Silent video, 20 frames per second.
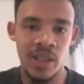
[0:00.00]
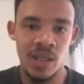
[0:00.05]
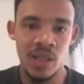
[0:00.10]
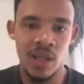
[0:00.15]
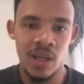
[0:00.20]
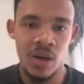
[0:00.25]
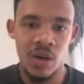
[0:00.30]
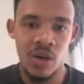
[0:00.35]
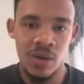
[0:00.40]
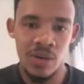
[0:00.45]

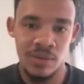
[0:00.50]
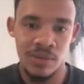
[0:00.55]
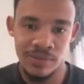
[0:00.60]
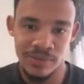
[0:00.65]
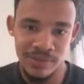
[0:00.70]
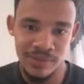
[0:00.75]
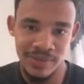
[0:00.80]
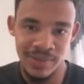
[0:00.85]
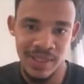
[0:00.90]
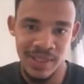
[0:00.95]
ago.
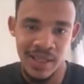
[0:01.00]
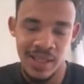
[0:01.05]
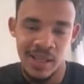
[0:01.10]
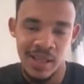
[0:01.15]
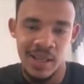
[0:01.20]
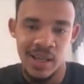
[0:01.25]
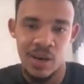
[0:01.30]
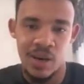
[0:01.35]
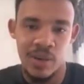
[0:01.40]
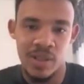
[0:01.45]

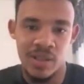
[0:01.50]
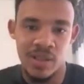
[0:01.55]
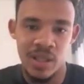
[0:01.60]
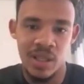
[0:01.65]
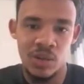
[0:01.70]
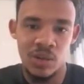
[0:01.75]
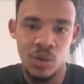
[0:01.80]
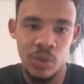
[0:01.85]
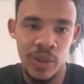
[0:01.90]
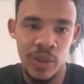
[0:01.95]
I was there
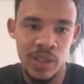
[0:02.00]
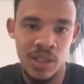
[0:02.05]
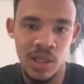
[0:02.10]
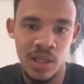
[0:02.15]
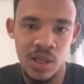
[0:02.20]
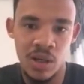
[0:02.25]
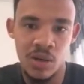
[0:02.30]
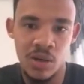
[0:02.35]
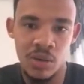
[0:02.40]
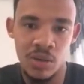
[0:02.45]
two weeks
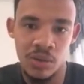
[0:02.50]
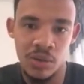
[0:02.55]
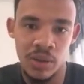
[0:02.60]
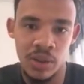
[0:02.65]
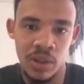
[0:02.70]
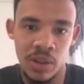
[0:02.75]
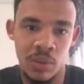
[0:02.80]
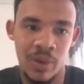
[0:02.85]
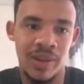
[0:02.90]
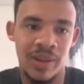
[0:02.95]
ago
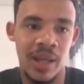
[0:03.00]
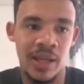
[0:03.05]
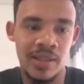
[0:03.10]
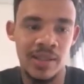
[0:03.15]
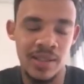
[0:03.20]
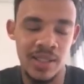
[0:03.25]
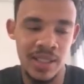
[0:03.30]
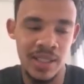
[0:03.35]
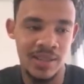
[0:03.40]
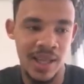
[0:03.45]
with that
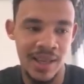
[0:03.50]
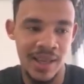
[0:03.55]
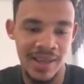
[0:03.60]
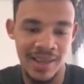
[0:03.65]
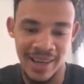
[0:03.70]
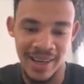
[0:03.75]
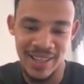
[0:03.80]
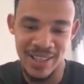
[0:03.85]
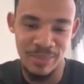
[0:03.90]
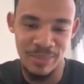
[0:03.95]
six-day
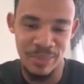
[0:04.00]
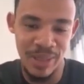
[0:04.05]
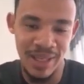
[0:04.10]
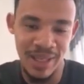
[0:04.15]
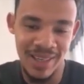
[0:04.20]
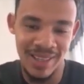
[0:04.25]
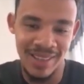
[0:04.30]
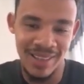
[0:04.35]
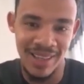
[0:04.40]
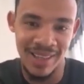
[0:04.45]
grace
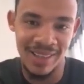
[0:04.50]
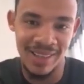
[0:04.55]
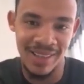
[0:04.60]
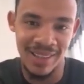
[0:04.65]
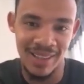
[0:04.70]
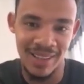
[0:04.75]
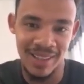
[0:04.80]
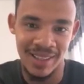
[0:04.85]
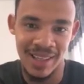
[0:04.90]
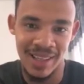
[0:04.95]
period that
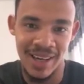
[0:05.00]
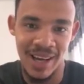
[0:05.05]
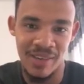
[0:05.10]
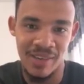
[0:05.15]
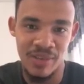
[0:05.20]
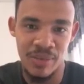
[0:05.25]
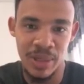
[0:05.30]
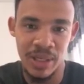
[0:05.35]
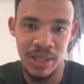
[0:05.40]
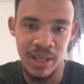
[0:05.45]
uh, the
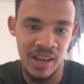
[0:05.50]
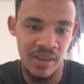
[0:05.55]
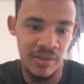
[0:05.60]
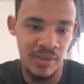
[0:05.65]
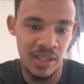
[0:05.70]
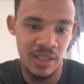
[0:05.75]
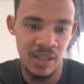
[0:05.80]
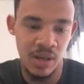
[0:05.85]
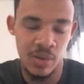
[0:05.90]
government gave us.